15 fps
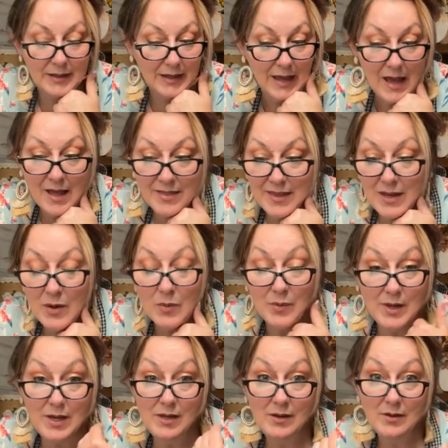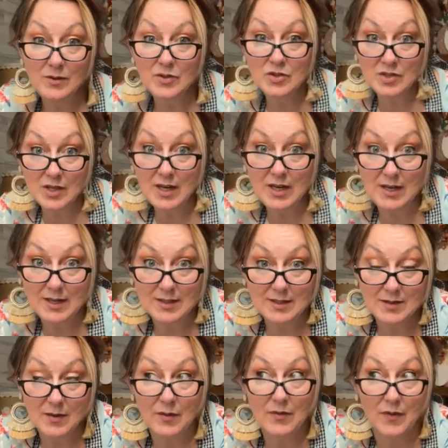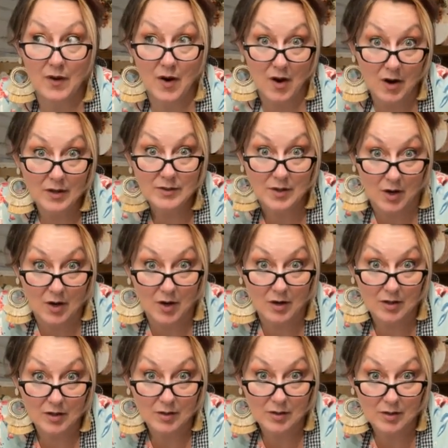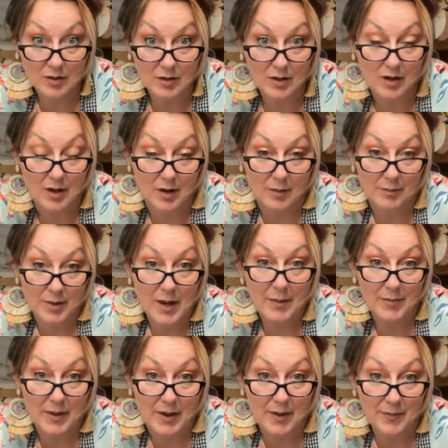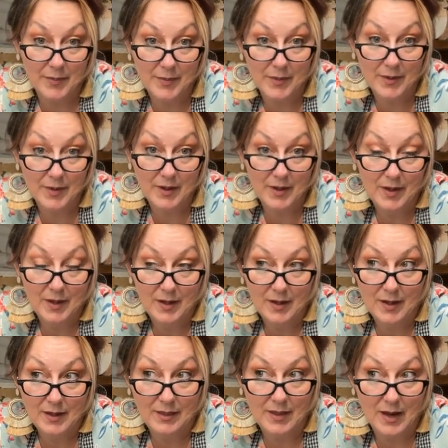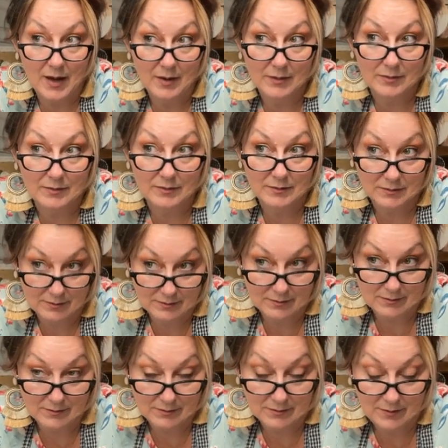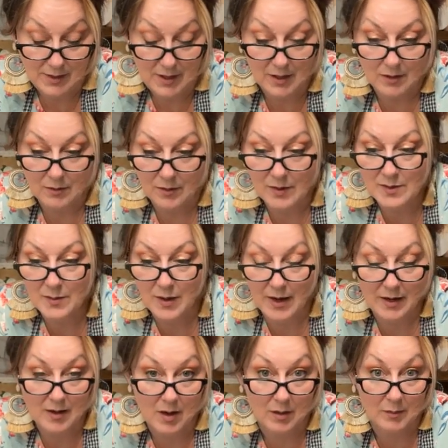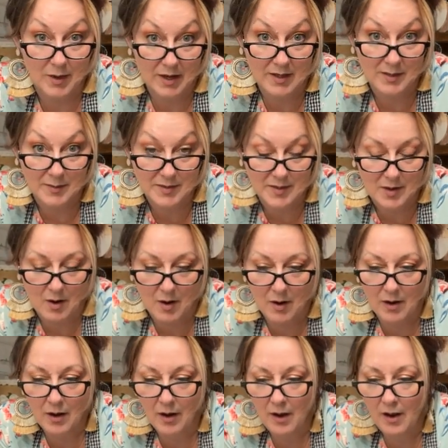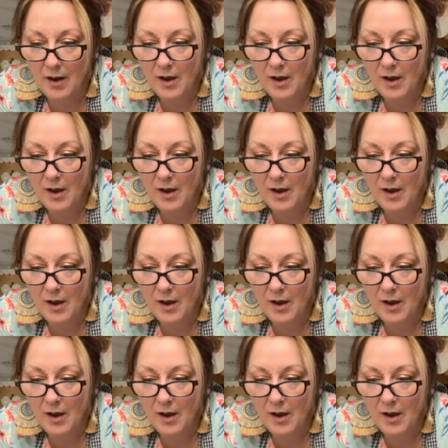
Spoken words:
Kathy, we use cheese for our dog, Pup, that, you know, is, I call her my husband's dog.